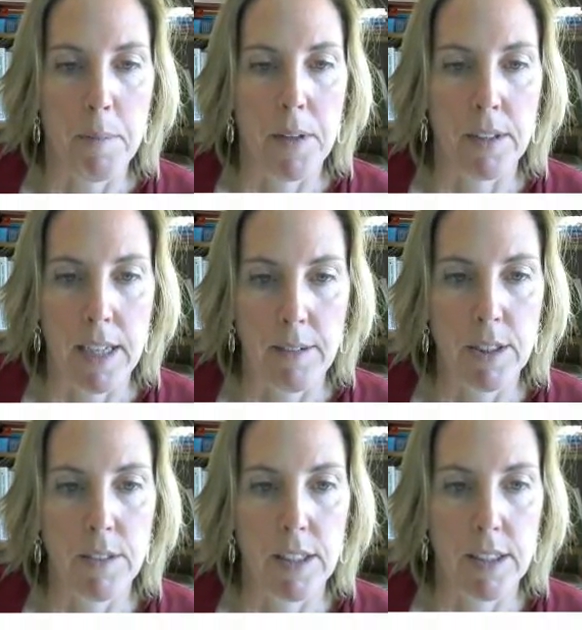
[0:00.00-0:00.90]
There's
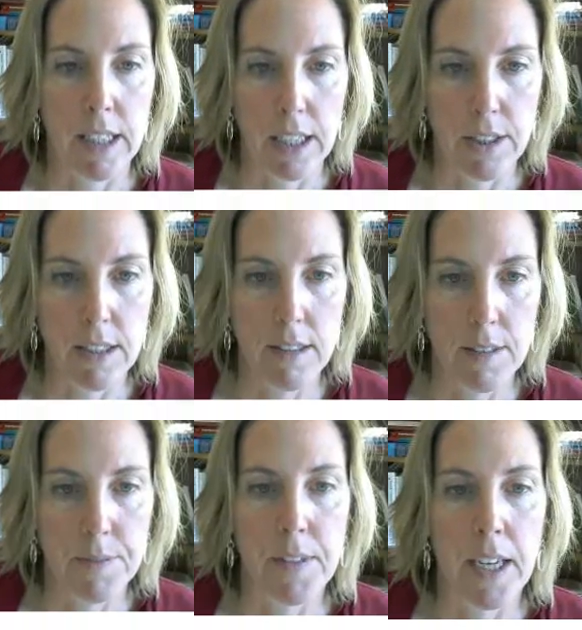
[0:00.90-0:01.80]
language
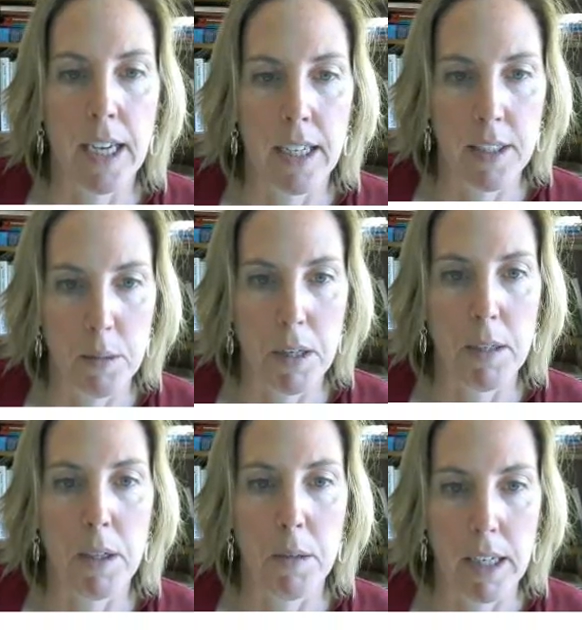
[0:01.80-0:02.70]
investigations, and you
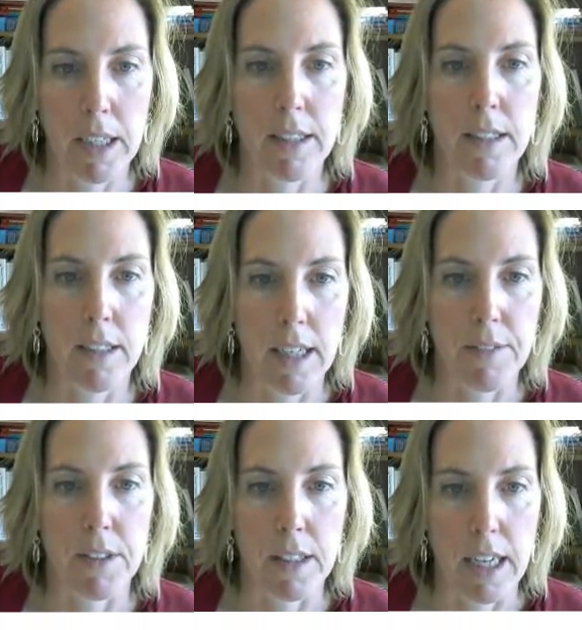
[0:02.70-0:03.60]
probably want to wait till
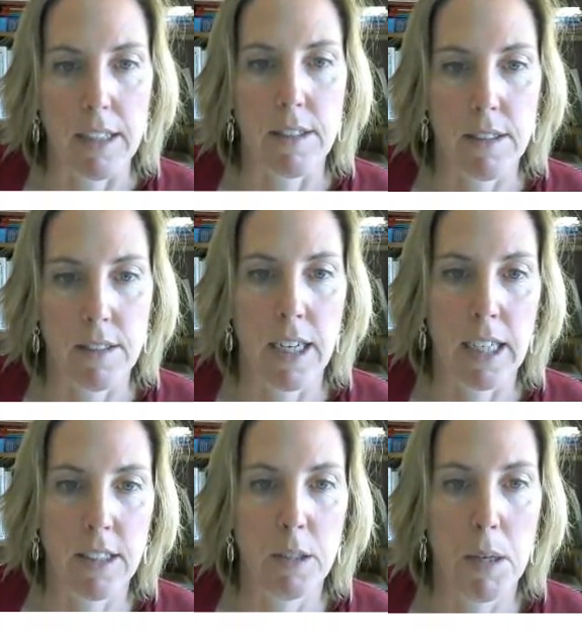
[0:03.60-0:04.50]
after class.
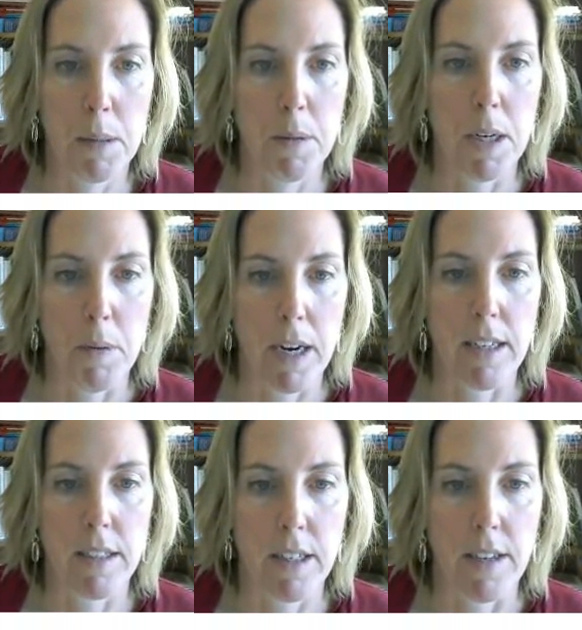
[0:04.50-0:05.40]
Actually, you probably want to
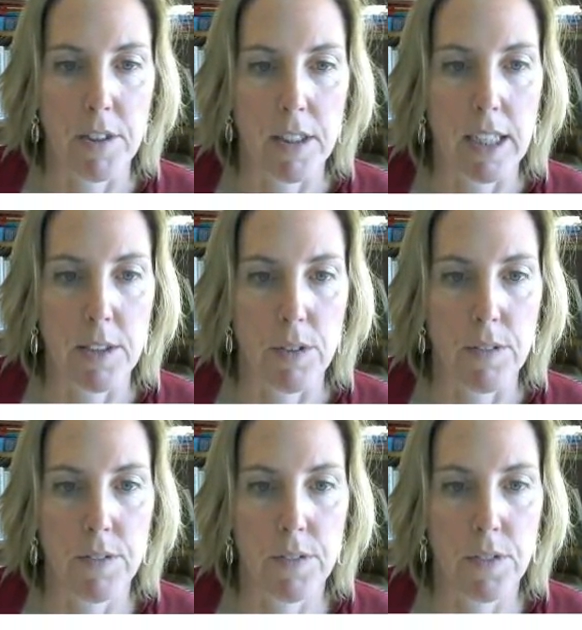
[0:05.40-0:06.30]
wait till after class for